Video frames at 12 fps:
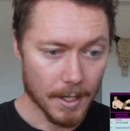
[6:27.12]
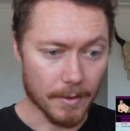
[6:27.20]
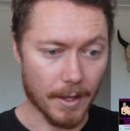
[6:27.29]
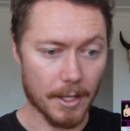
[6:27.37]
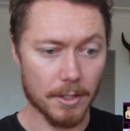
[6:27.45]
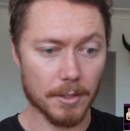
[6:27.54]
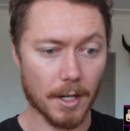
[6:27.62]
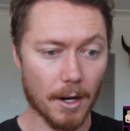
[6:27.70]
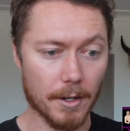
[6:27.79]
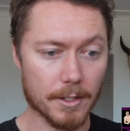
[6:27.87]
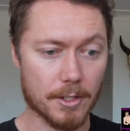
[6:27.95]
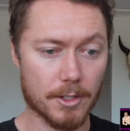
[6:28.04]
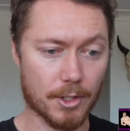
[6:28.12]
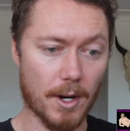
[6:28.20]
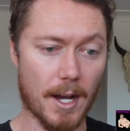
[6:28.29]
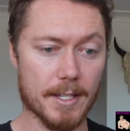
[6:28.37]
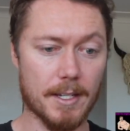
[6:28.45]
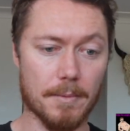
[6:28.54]
Then you'll go into
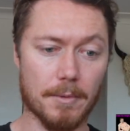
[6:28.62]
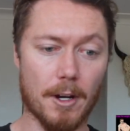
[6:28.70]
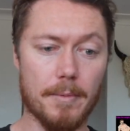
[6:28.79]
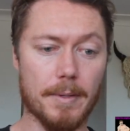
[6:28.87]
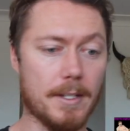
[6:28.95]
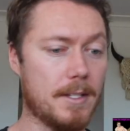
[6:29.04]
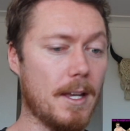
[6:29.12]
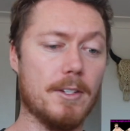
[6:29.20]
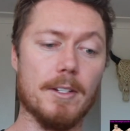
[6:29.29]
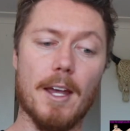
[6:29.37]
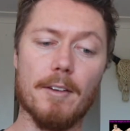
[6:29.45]
tricep rope extension.